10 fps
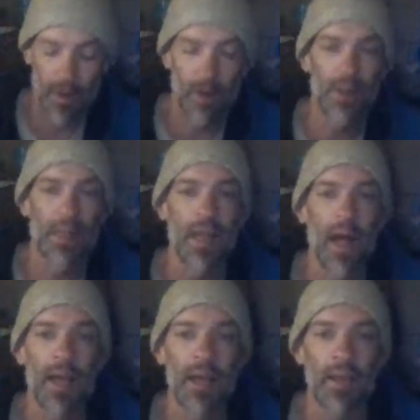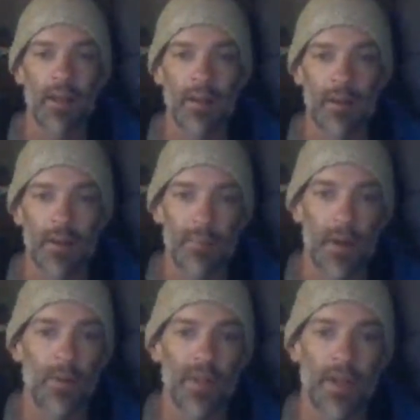are lying about
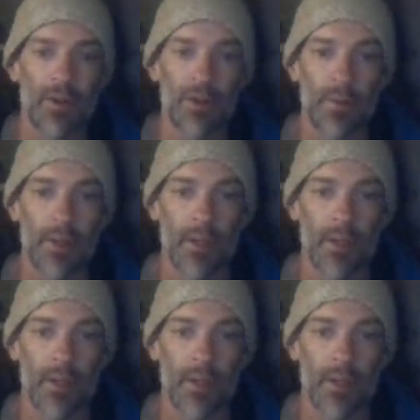what they are doing.